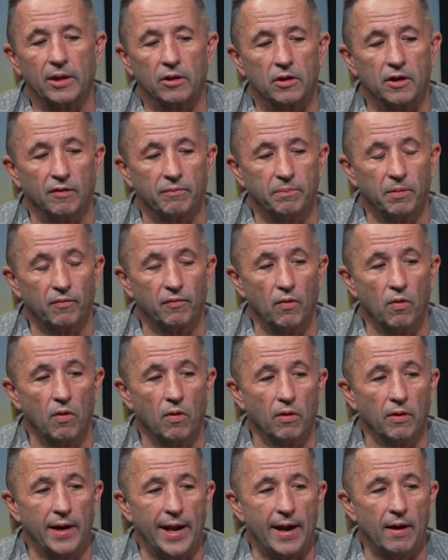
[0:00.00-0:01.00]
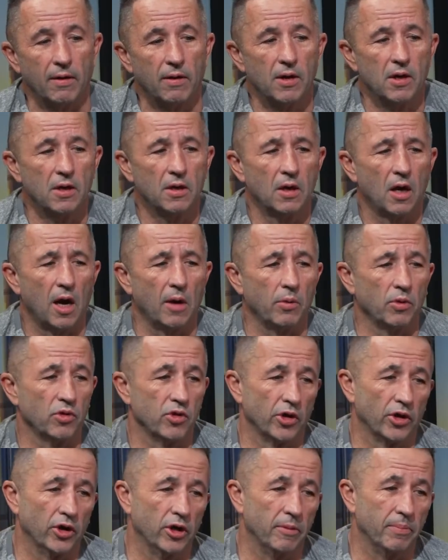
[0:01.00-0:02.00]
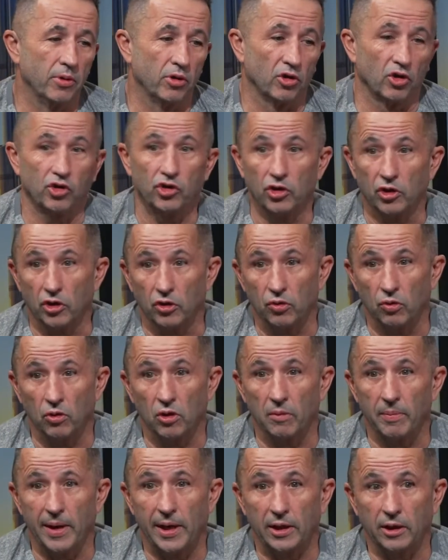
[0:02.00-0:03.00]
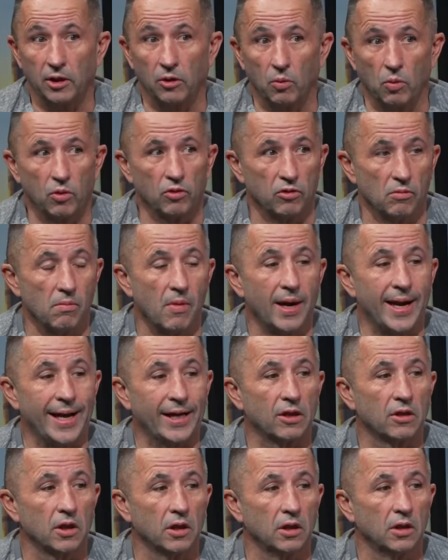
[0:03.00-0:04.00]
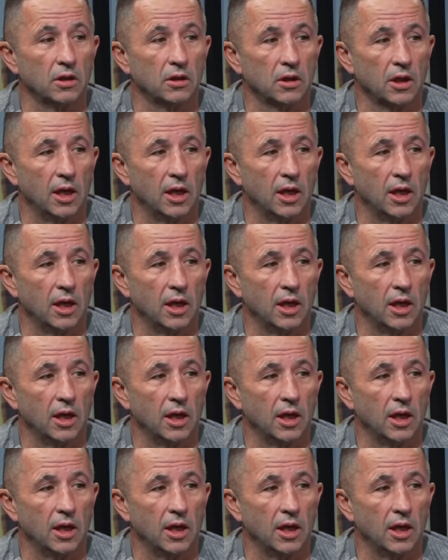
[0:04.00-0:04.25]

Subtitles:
stuff before. Now, I was not in a position to talk about it. It wasn't my accident.